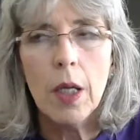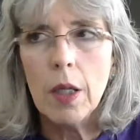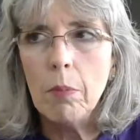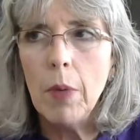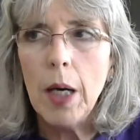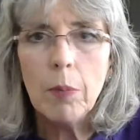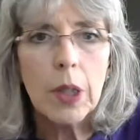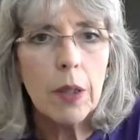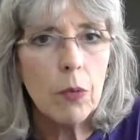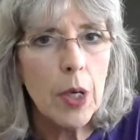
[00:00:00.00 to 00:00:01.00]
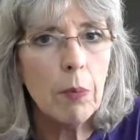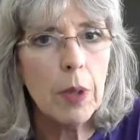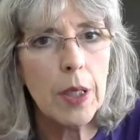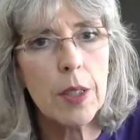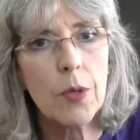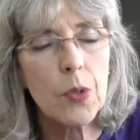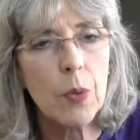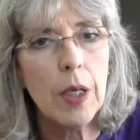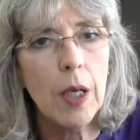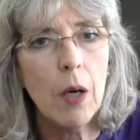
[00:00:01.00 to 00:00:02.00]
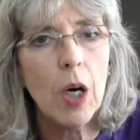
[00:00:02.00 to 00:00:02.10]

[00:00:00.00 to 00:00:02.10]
my red blood cells right now